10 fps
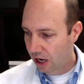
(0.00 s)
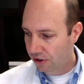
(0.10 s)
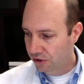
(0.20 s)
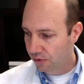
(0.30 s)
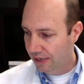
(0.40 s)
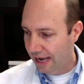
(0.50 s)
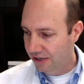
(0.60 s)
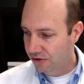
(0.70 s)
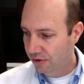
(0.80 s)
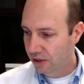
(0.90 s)
also
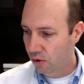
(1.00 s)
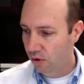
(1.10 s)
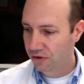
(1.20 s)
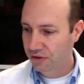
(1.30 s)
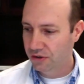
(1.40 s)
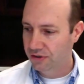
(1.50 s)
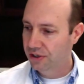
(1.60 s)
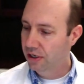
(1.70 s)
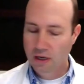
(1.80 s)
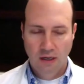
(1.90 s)
gastric ulcers